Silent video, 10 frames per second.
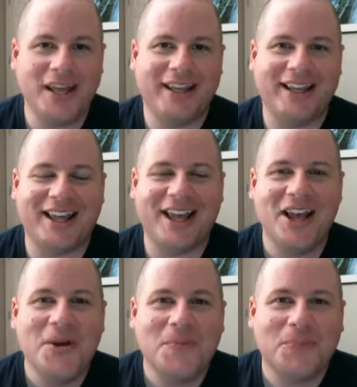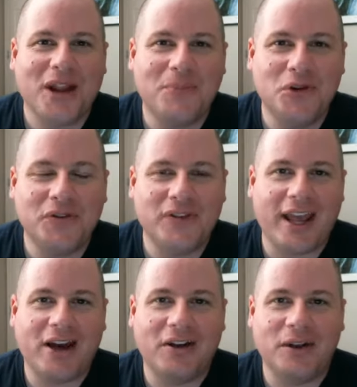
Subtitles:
But I moved down,